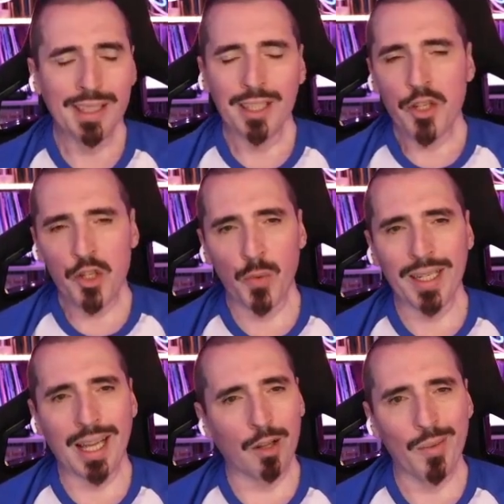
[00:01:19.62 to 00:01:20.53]
SUI
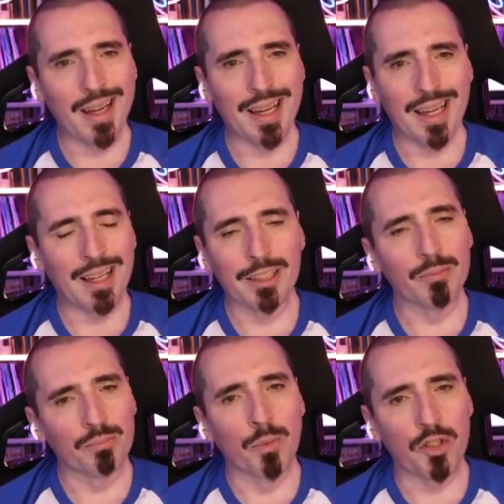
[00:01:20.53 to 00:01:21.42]
Lalo,
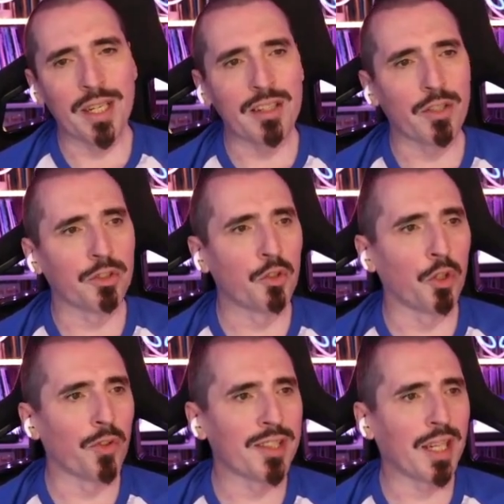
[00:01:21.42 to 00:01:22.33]
much easier to do
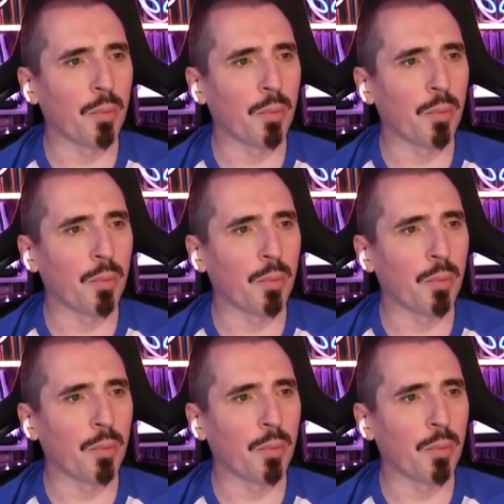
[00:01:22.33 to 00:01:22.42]
on this type of